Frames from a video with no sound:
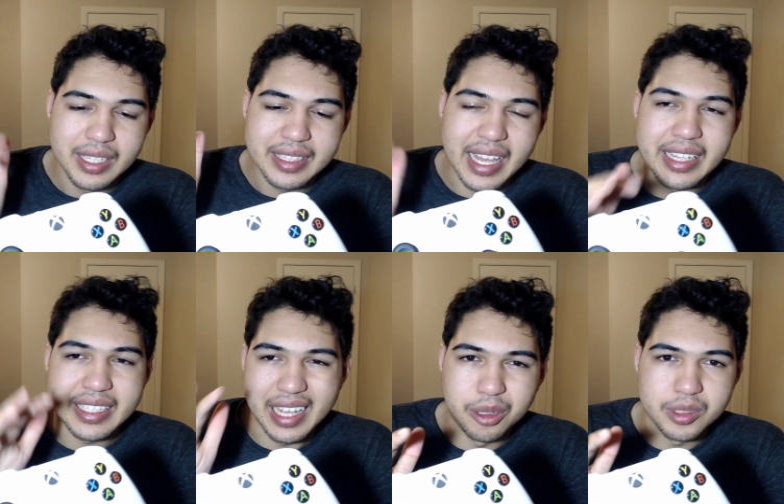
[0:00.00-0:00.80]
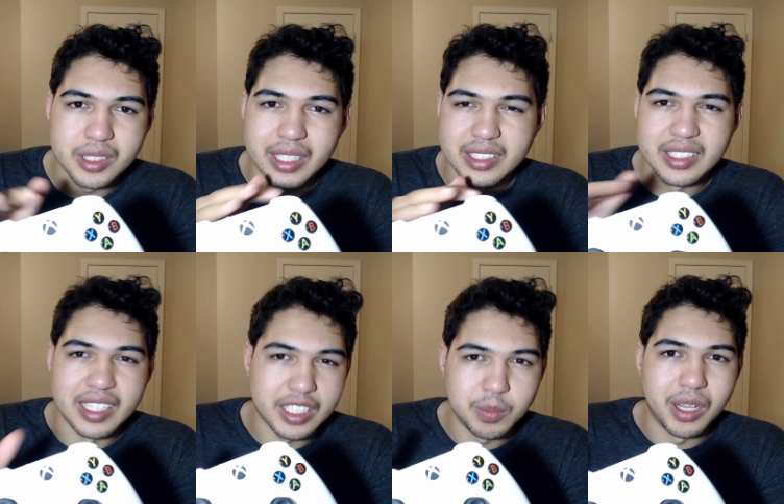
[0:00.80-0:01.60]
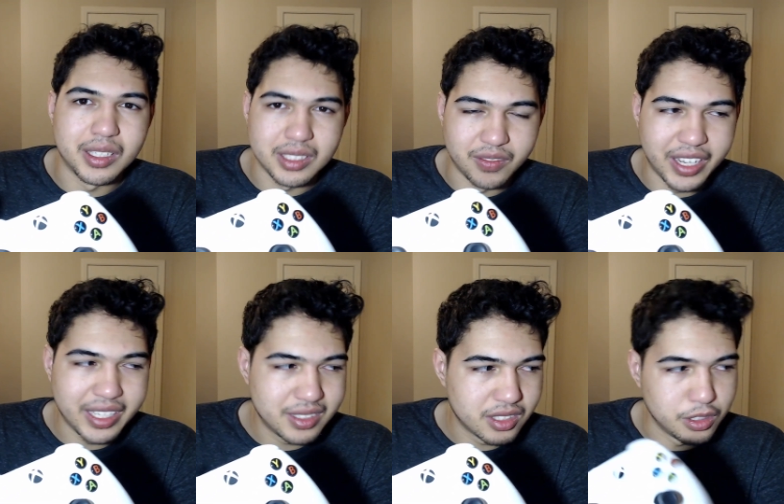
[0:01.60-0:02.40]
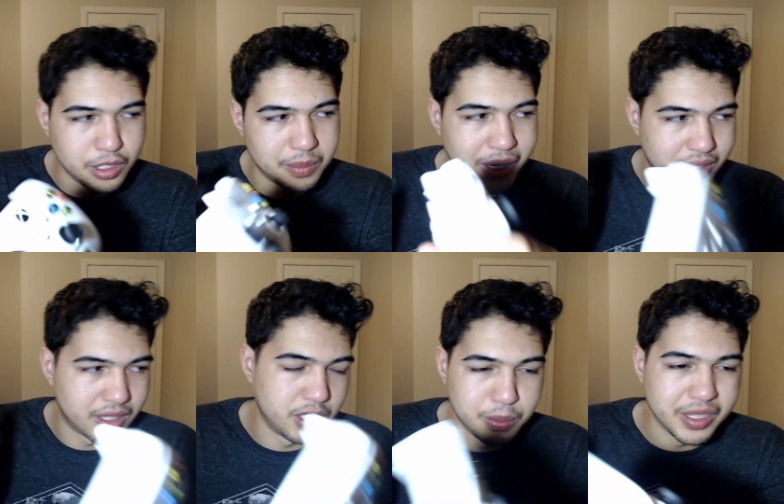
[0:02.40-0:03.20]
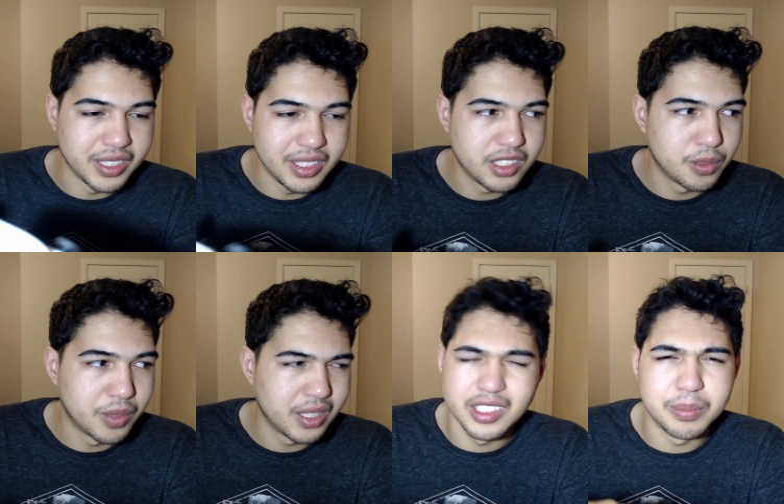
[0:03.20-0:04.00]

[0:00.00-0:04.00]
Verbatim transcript: that counts as an Xbox device, so you can pair it to two PCs if you want.